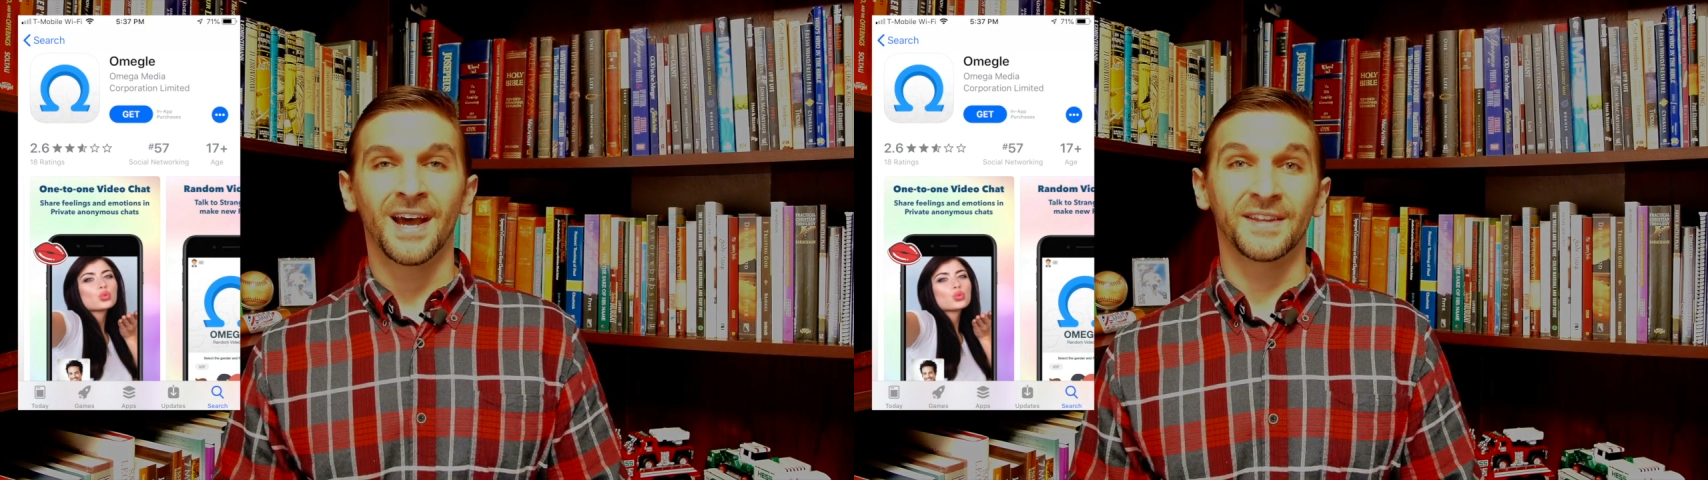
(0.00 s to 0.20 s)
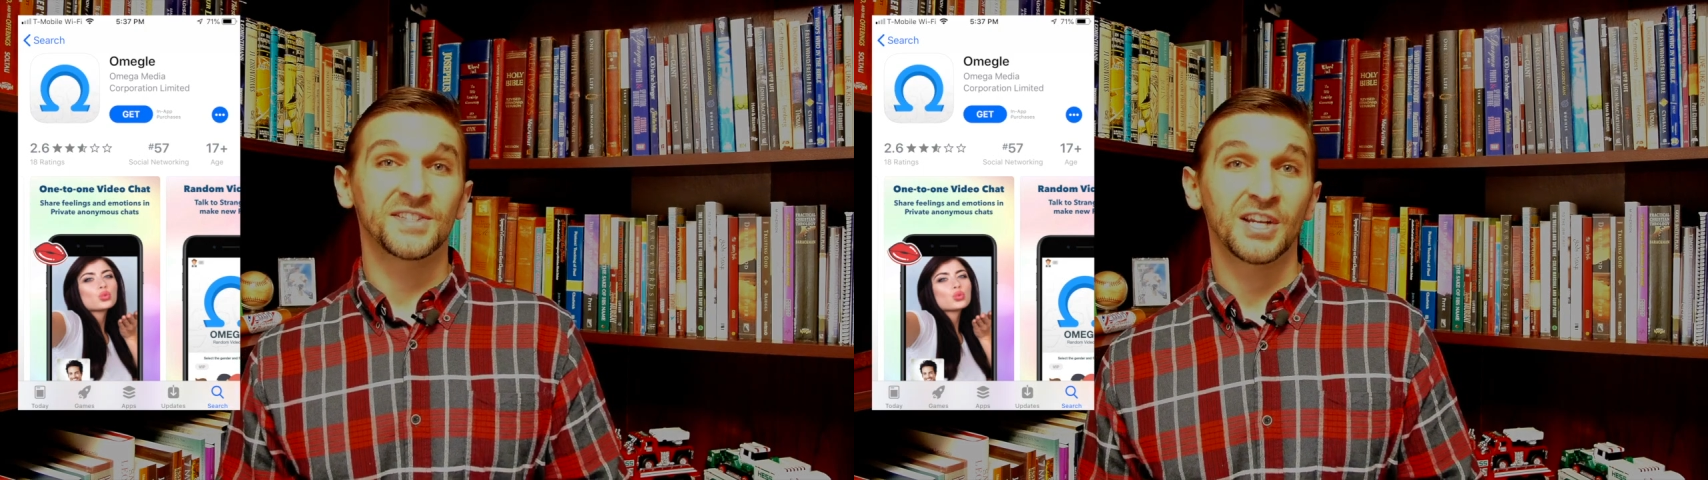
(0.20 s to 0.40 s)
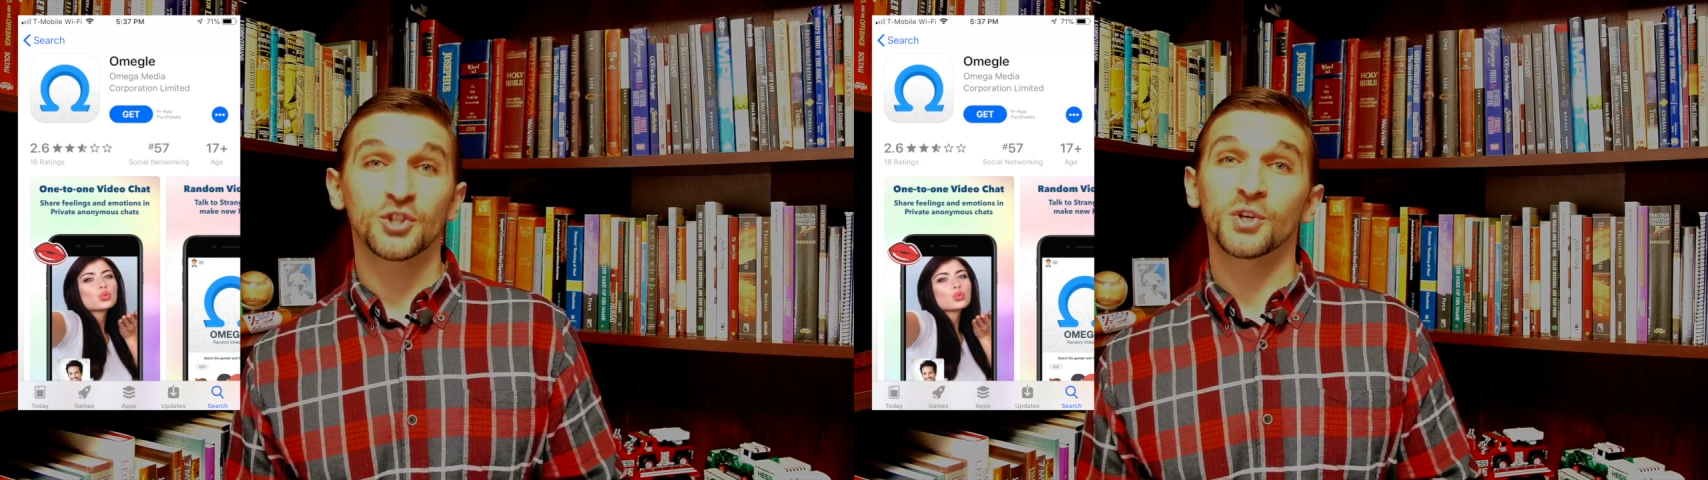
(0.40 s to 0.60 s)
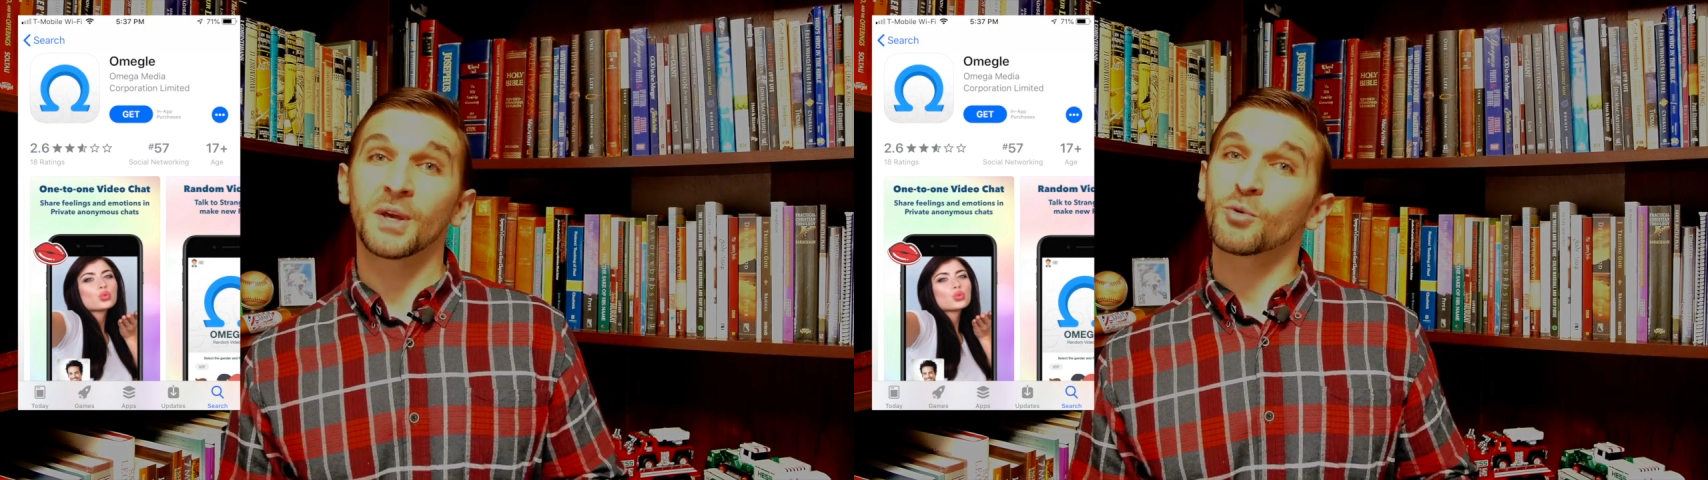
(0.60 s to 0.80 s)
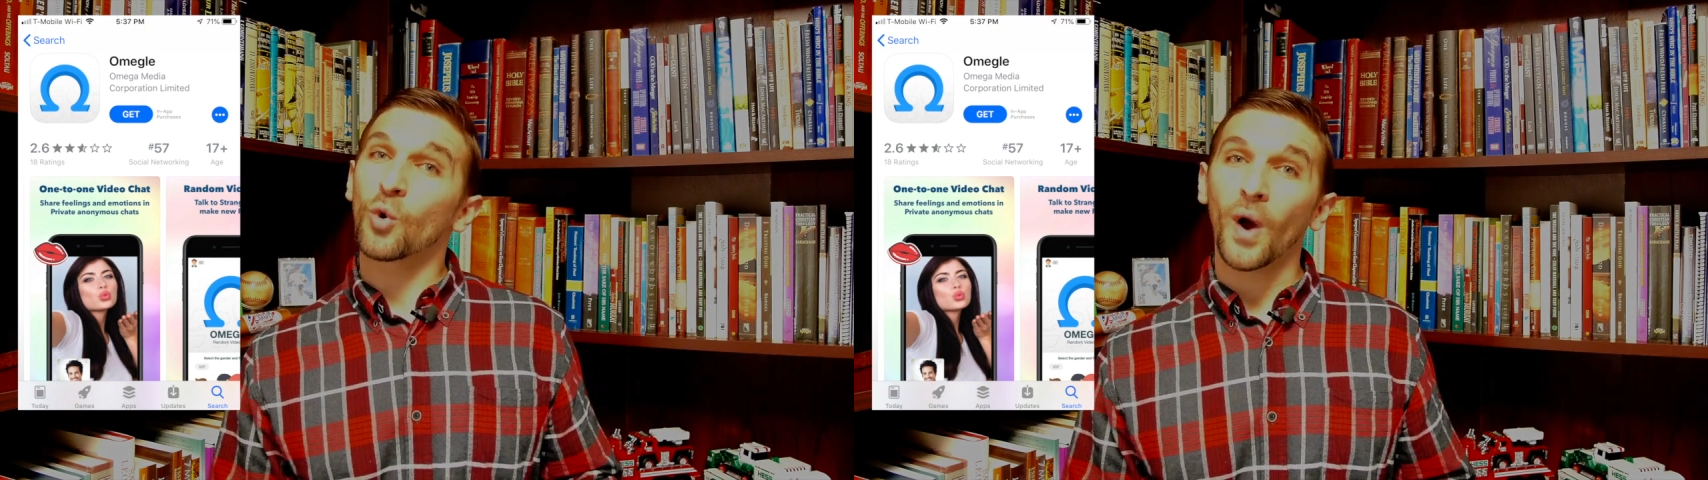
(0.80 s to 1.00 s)
They said it took
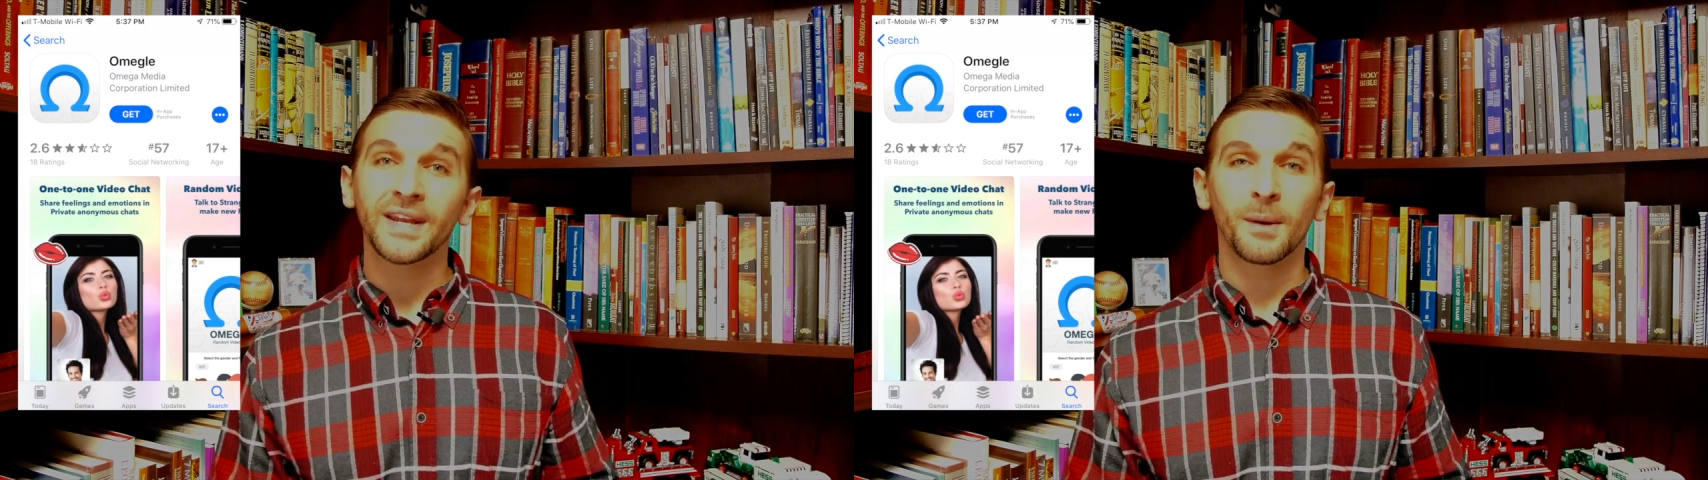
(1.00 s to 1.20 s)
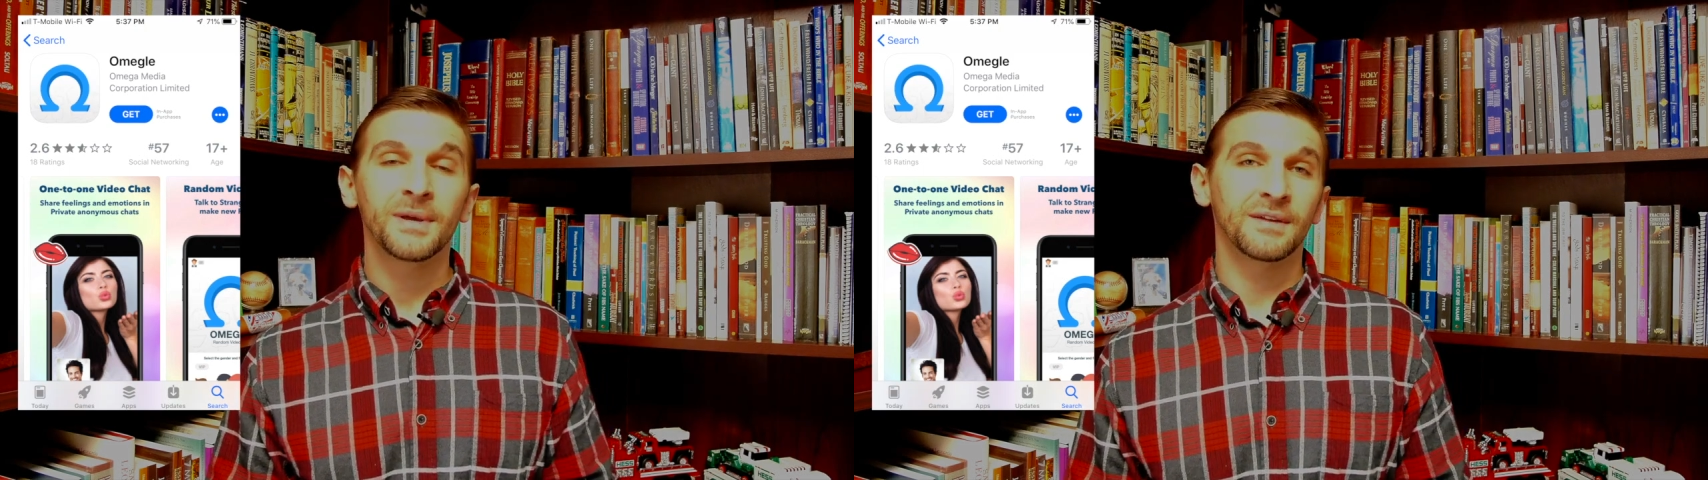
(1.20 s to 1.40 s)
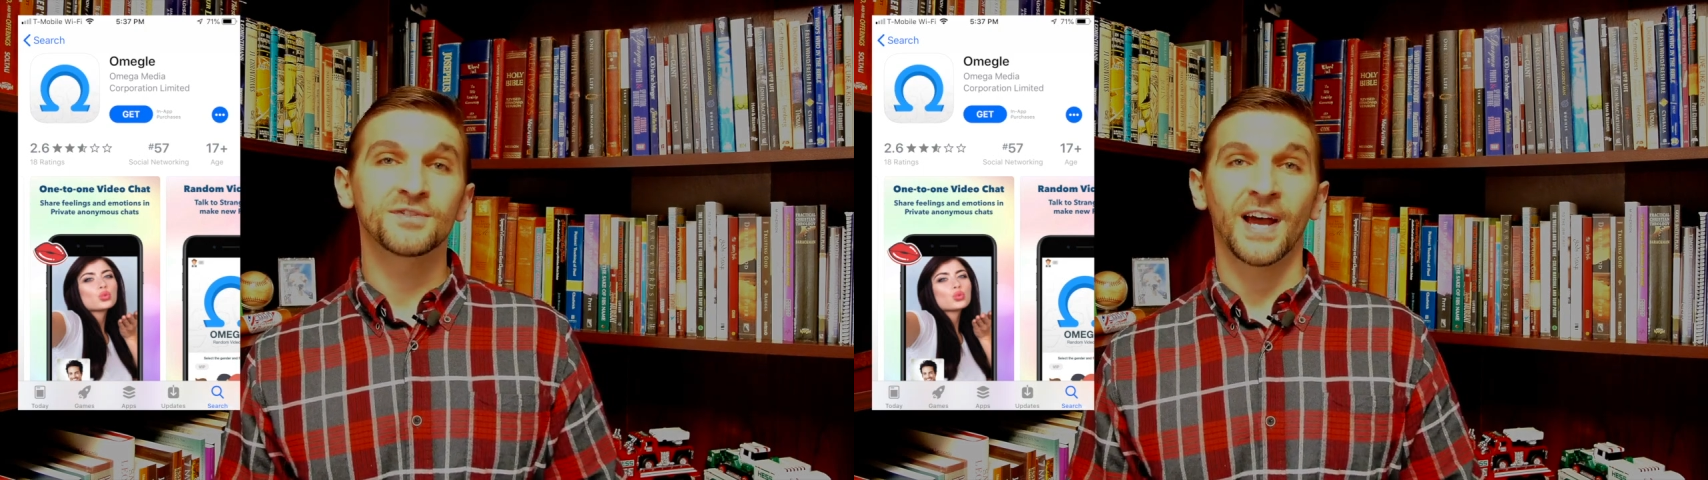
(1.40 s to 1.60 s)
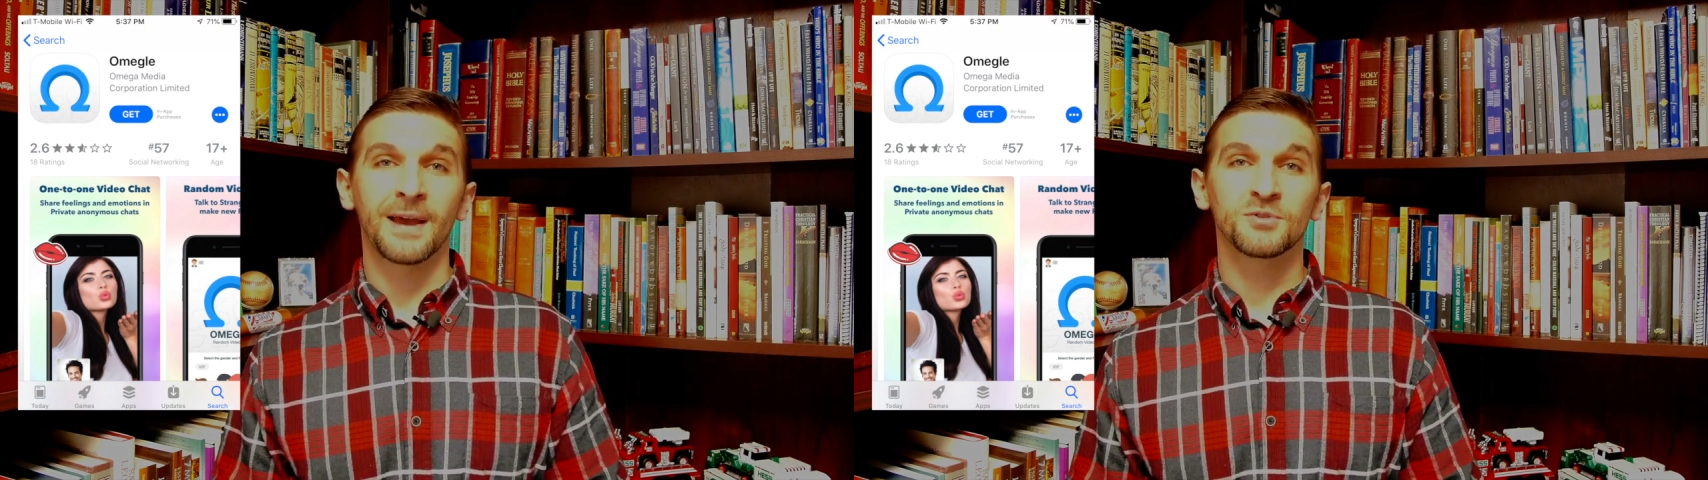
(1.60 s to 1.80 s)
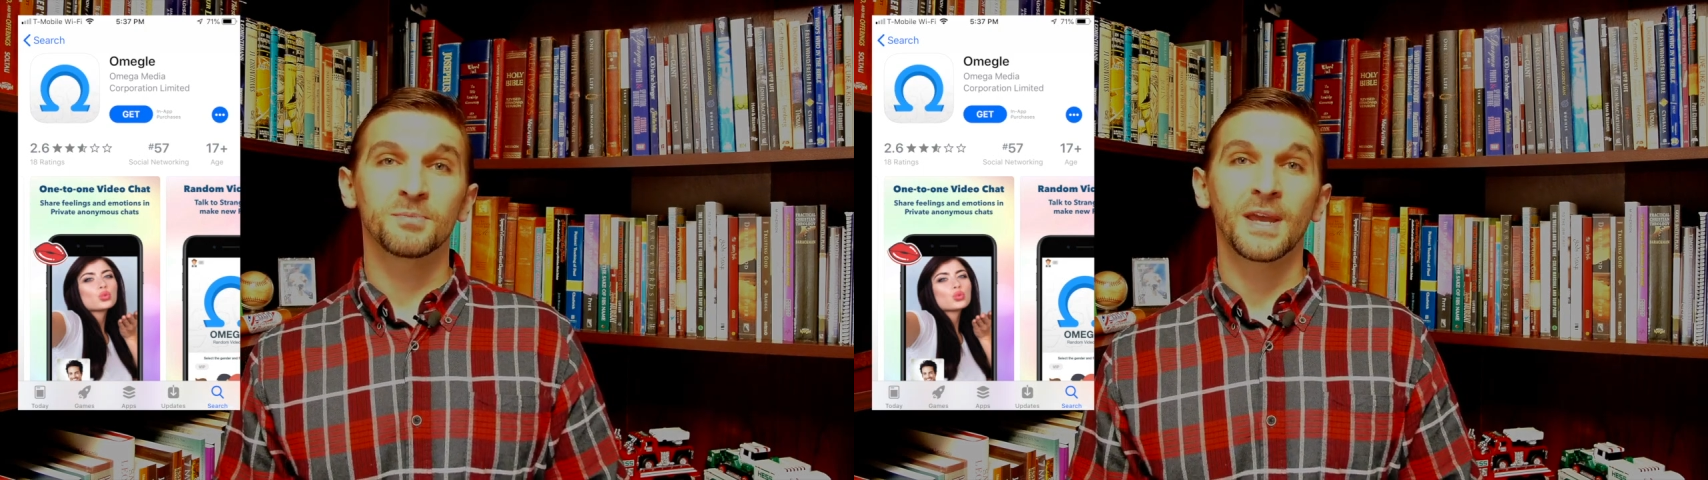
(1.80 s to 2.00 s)
them quite a bit of
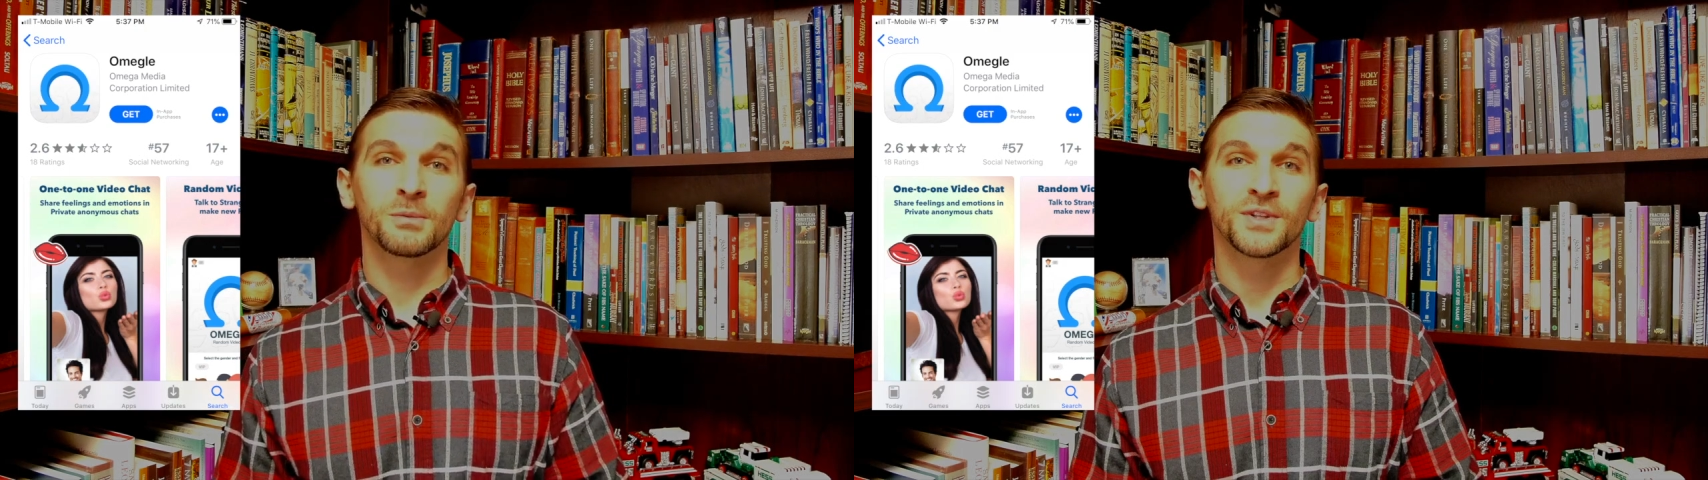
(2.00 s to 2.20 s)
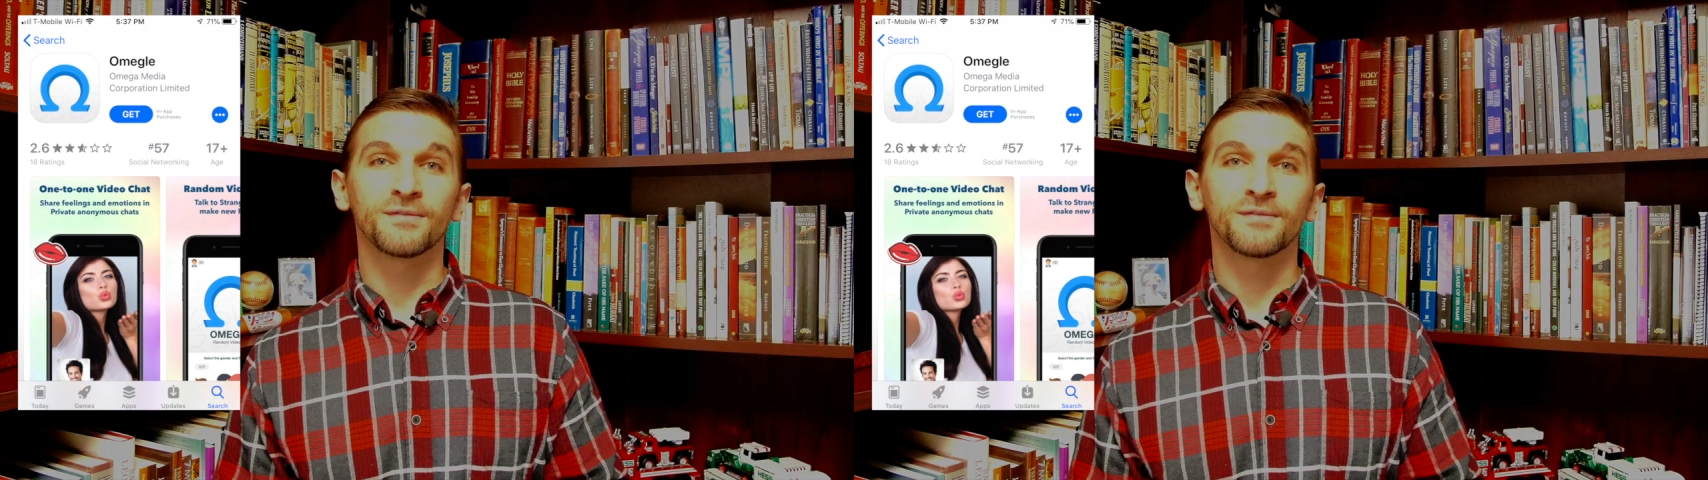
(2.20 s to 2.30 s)
time to be able